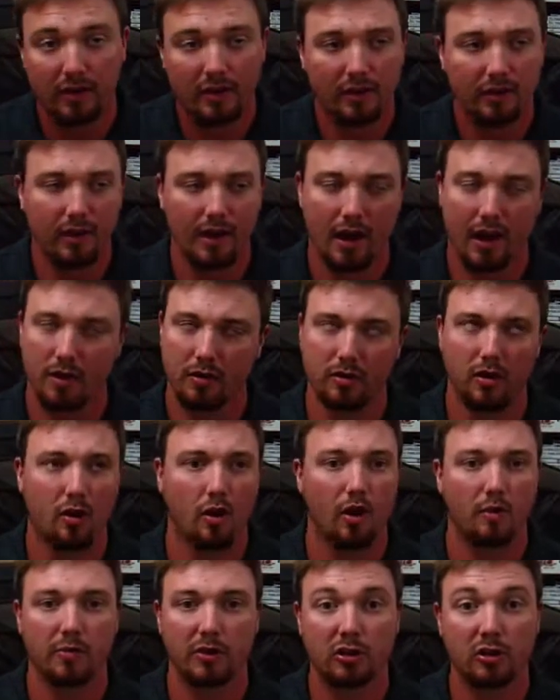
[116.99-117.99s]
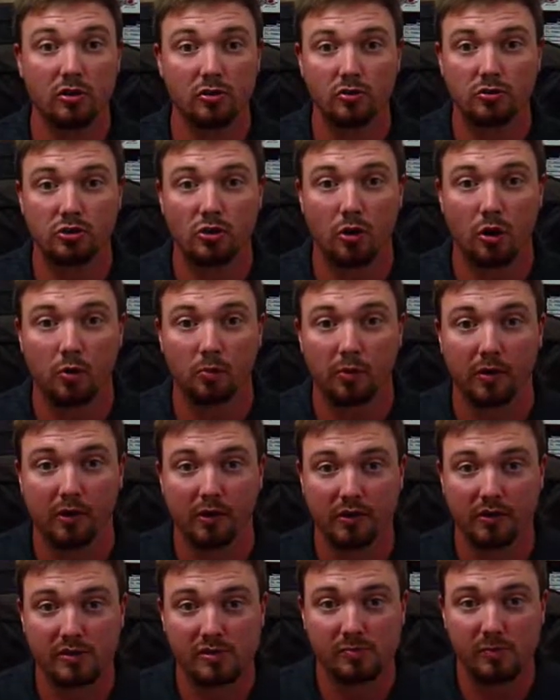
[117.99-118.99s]
Now, I know I'm a huge culprit of
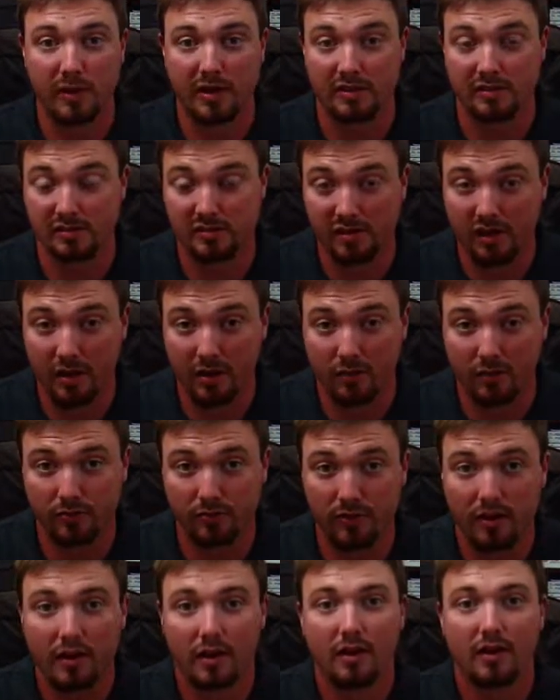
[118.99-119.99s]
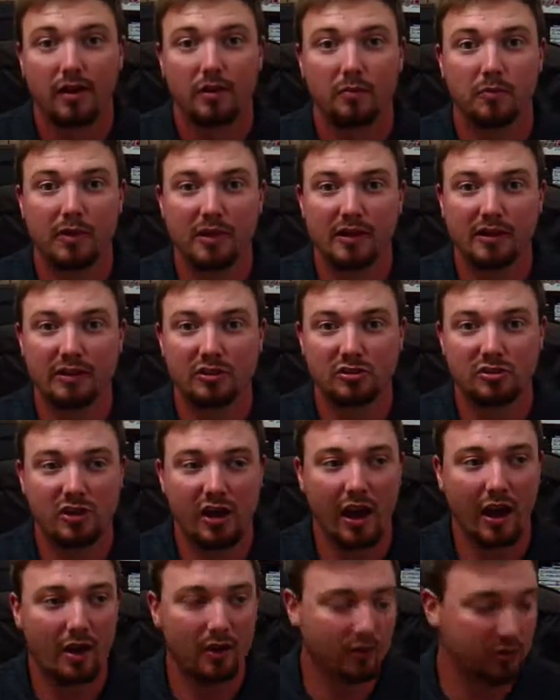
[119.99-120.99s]
this myself, being a
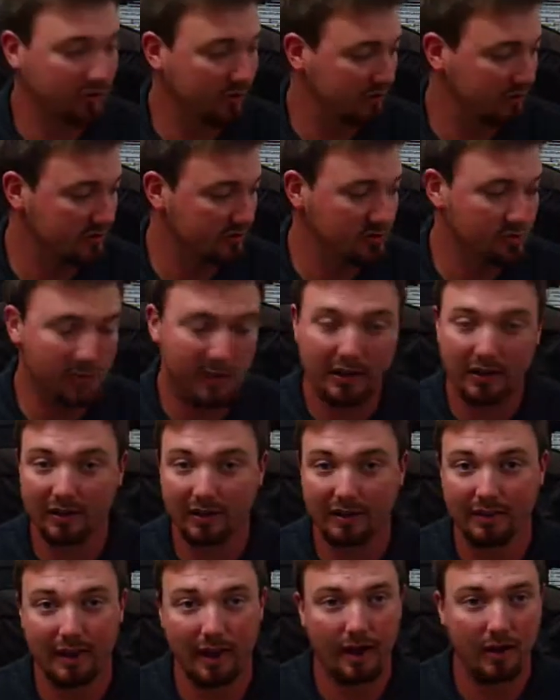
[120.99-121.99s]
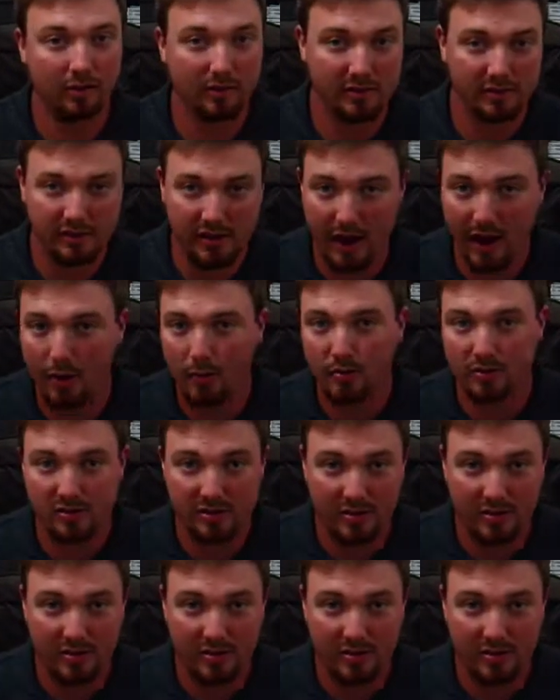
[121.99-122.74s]
child and spending countless hours